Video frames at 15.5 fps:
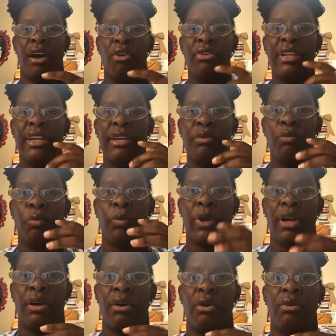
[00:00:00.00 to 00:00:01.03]
The only
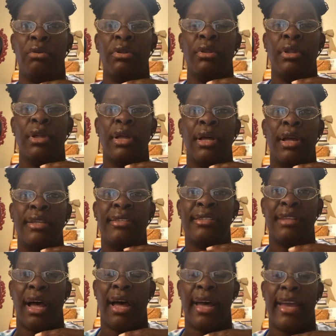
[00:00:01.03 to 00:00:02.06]
real
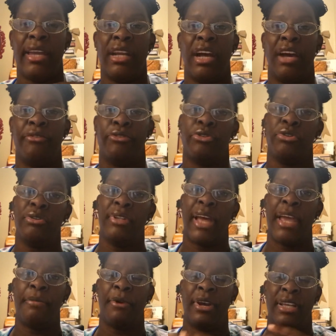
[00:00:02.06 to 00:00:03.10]
sign of
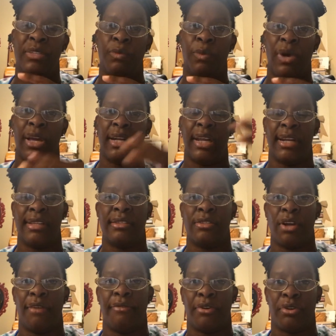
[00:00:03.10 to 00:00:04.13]
true labor is what?
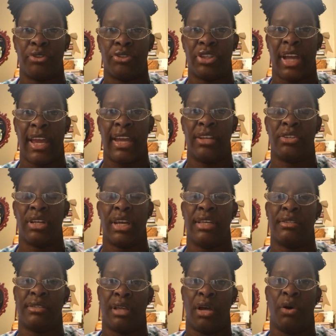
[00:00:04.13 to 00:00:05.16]
It is cervical
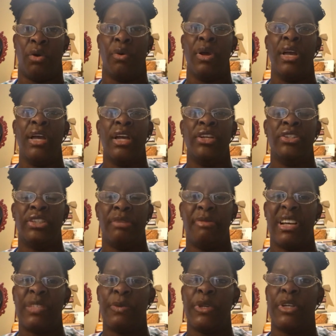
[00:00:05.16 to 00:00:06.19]
change. And so
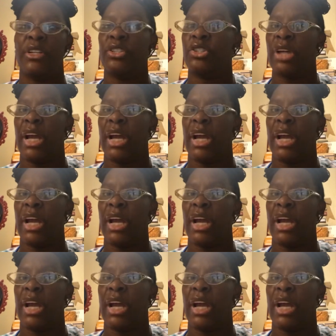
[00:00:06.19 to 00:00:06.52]
she must be